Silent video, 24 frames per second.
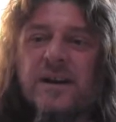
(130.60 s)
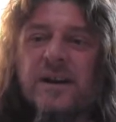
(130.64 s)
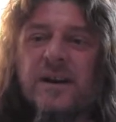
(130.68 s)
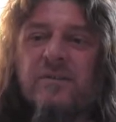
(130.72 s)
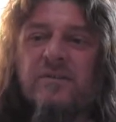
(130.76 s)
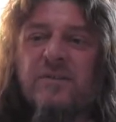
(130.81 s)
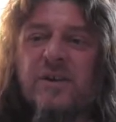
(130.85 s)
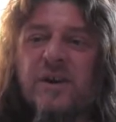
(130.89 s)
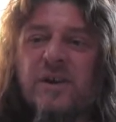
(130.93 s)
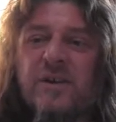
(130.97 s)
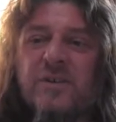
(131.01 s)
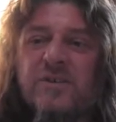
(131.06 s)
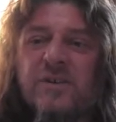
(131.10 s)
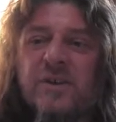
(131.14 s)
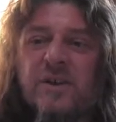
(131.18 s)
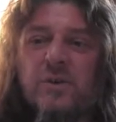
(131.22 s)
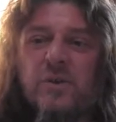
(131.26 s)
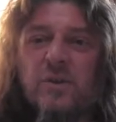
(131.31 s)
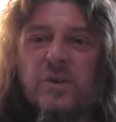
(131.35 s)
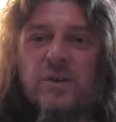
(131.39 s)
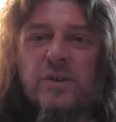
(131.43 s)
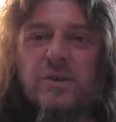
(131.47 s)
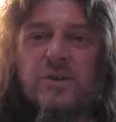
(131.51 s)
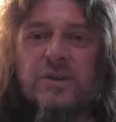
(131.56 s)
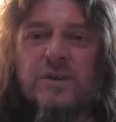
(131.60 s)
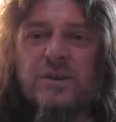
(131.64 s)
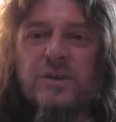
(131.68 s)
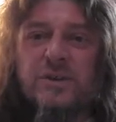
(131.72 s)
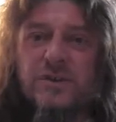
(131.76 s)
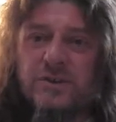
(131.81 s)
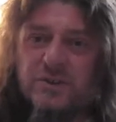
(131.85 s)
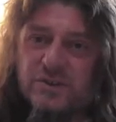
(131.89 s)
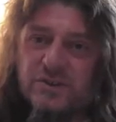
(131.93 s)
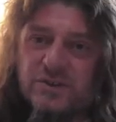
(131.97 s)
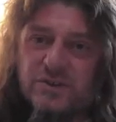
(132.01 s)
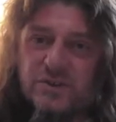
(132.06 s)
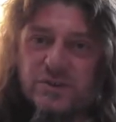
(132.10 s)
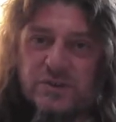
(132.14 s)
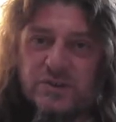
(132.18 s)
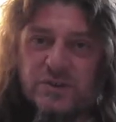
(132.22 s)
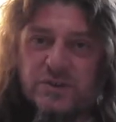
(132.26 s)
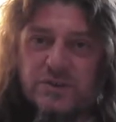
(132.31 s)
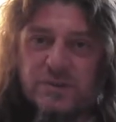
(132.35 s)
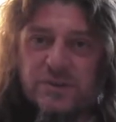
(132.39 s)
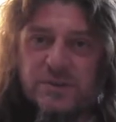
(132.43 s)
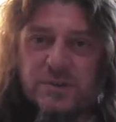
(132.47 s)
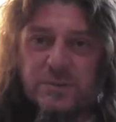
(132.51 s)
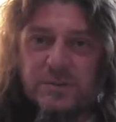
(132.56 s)
and very thick-walled. You just
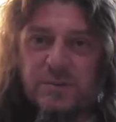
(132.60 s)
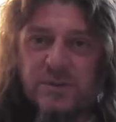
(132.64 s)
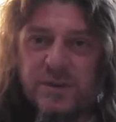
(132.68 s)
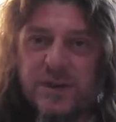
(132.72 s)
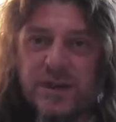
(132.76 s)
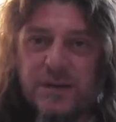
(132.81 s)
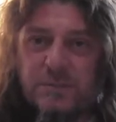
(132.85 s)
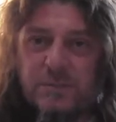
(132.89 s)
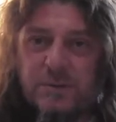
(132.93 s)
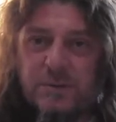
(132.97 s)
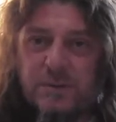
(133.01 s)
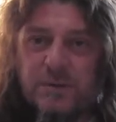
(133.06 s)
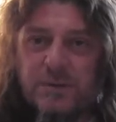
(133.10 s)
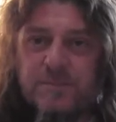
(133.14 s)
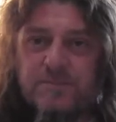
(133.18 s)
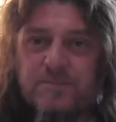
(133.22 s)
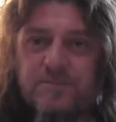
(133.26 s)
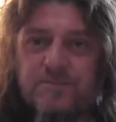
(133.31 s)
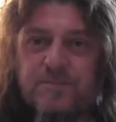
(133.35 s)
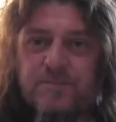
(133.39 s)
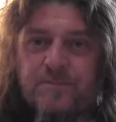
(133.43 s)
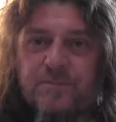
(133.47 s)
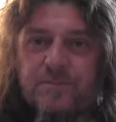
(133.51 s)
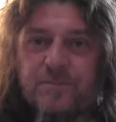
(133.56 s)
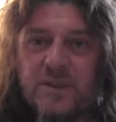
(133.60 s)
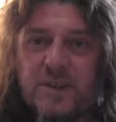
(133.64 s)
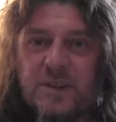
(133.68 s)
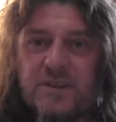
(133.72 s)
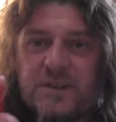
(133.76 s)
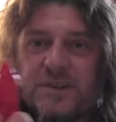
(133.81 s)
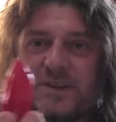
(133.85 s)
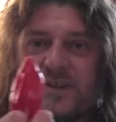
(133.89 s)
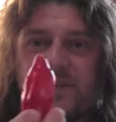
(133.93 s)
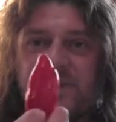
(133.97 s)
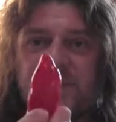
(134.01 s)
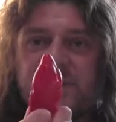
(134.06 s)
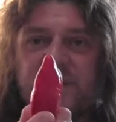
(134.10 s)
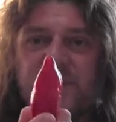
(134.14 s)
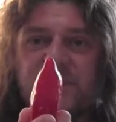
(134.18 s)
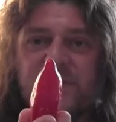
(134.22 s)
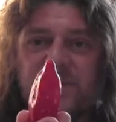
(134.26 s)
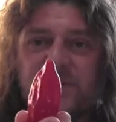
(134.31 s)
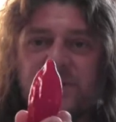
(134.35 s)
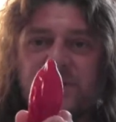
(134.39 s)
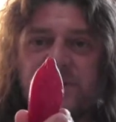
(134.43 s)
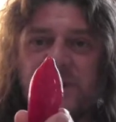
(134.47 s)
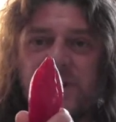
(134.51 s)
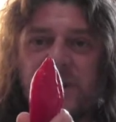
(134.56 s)
saw in the preamble. This
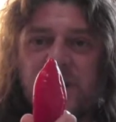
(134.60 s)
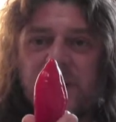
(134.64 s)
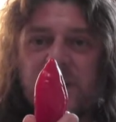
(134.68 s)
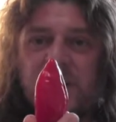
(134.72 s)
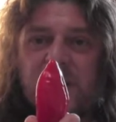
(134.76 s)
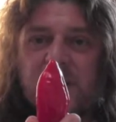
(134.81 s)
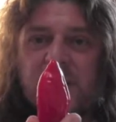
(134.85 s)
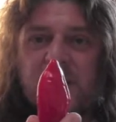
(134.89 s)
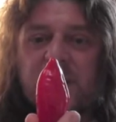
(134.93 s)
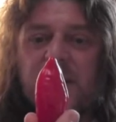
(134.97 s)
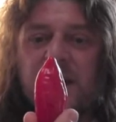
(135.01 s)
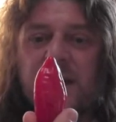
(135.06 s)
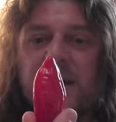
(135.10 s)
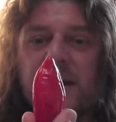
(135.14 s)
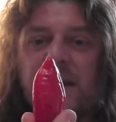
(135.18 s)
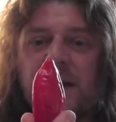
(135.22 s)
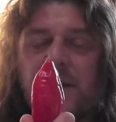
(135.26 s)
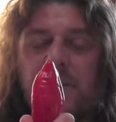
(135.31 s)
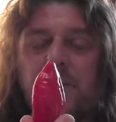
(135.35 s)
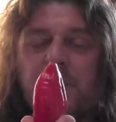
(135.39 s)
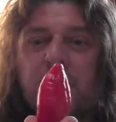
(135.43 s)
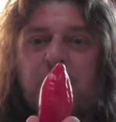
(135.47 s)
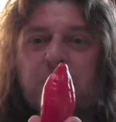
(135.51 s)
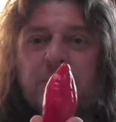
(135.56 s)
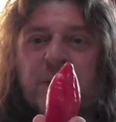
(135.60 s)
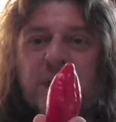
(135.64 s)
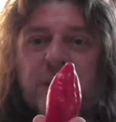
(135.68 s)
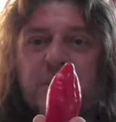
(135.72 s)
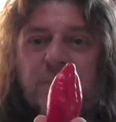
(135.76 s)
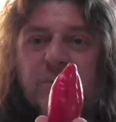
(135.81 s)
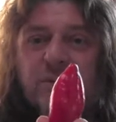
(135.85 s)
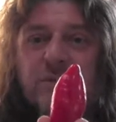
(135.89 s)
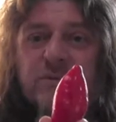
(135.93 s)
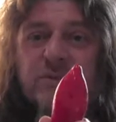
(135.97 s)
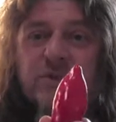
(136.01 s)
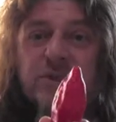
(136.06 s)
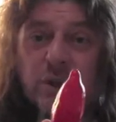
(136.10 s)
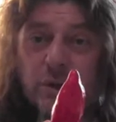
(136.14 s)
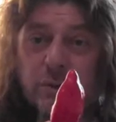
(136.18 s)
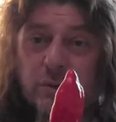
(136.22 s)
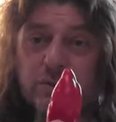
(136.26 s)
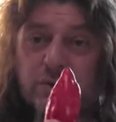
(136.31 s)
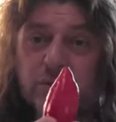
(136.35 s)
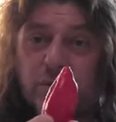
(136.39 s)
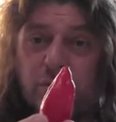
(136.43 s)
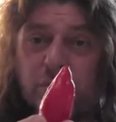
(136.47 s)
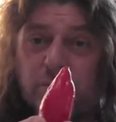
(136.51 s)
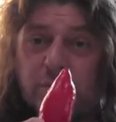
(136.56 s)
is a pepper of
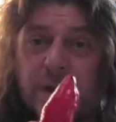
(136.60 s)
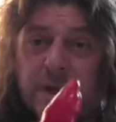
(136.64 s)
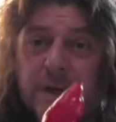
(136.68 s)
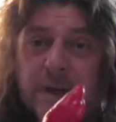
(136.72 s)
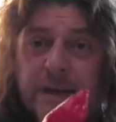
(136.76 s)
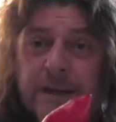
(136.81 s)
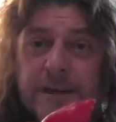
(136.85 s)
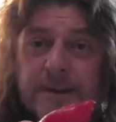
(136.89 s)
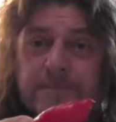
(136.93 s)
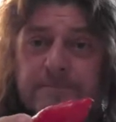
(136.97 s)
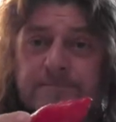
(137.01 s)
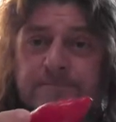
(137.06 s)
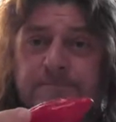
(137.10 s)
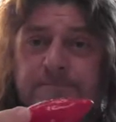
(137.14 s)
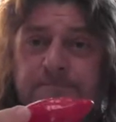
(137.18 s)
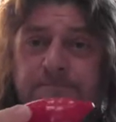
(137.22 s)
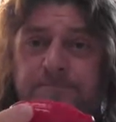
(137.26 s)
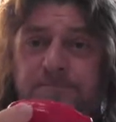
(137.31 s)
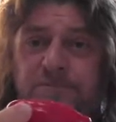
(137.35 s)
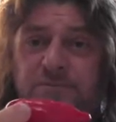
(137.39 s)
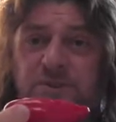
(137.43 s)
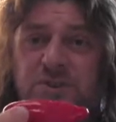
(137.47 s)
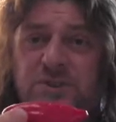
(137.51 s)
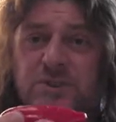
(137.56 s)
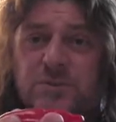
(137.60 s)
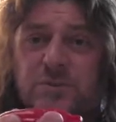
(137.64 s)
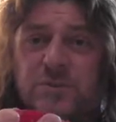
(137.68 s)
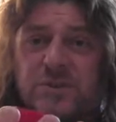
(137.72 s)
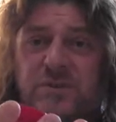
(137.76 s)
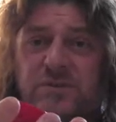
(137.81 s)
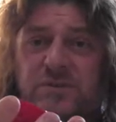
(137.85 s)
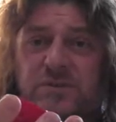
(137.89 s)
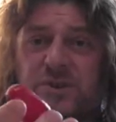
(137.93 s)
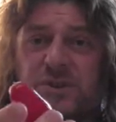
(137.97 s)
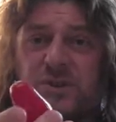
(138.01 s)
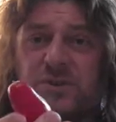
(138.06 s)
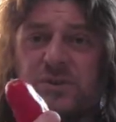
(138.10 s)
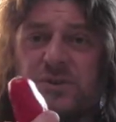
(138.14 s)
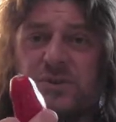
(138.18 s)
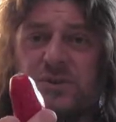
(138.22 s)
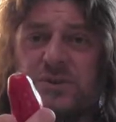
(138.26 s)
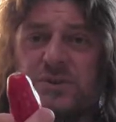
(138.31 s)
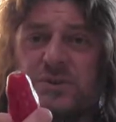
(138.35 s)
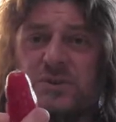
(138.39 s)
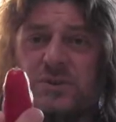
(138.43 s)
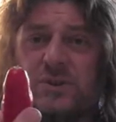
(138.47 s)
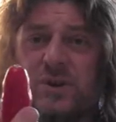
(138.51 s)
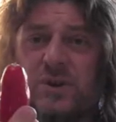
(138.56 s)
Joe's own making. This is one of
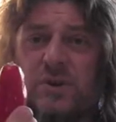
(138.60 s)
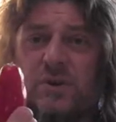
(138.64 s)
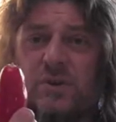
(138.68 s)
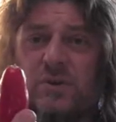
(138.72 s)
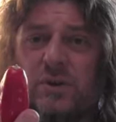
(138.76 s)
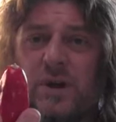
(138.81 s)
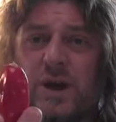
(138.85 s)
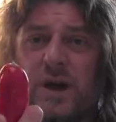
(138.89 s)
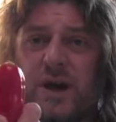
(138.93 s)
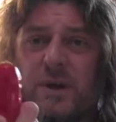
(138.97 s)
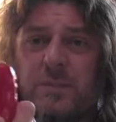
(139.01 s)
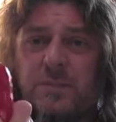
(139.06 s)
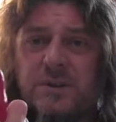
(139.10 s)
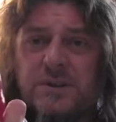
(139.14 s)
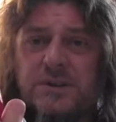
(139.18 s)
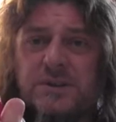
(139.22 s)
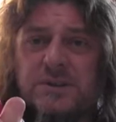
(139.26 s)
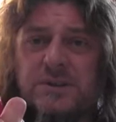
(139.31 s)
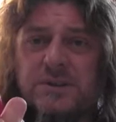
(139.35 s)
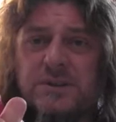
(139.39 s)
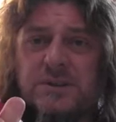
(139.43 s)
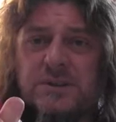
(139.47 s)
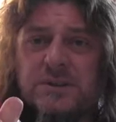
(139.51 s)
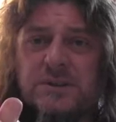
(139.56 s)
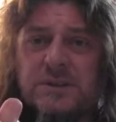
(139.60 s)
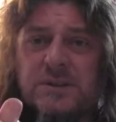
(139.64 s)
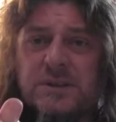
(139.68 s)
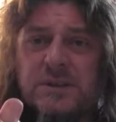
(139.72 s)
Joe's own hybrids,